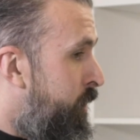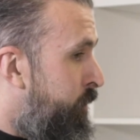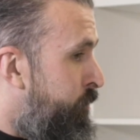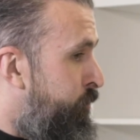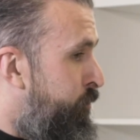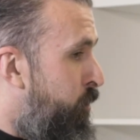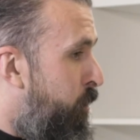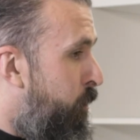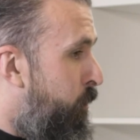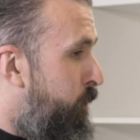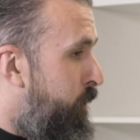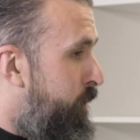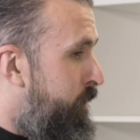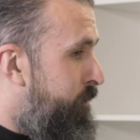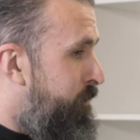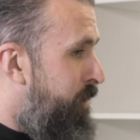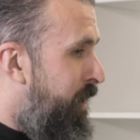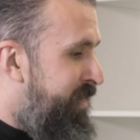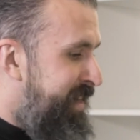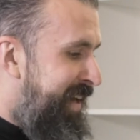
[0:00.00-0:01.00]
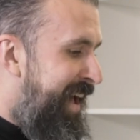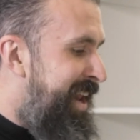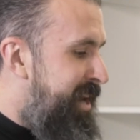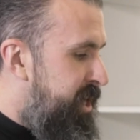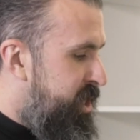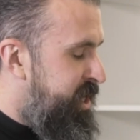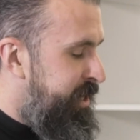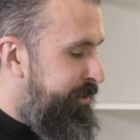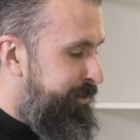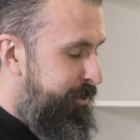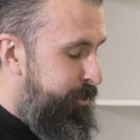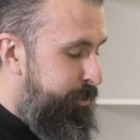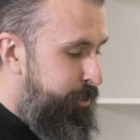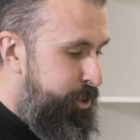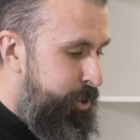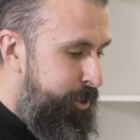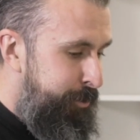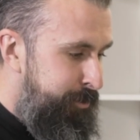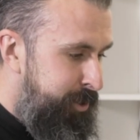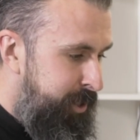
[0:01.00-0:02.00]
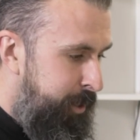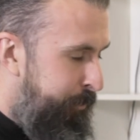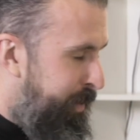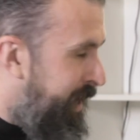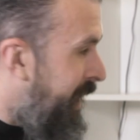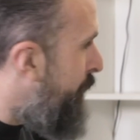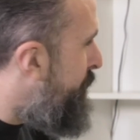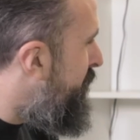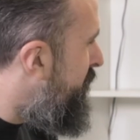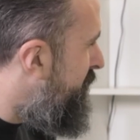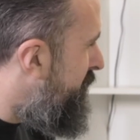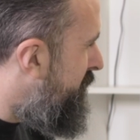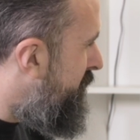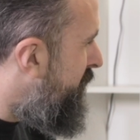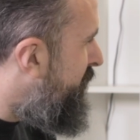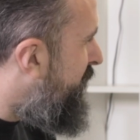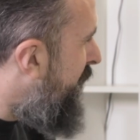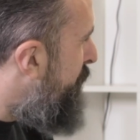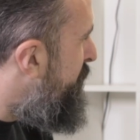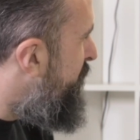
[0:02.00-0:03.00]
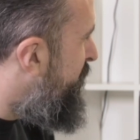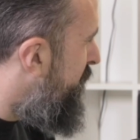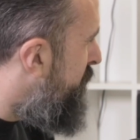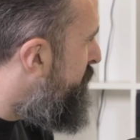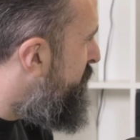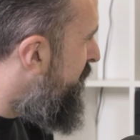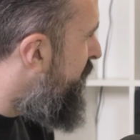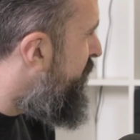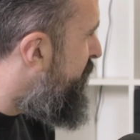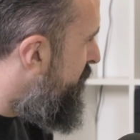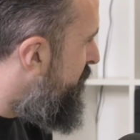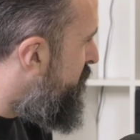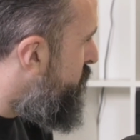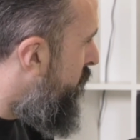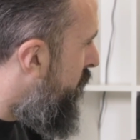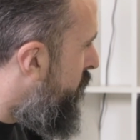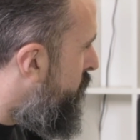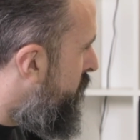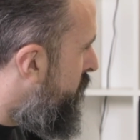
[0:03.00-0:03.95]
not. I think anything that you choose can become a damaging obsession as well.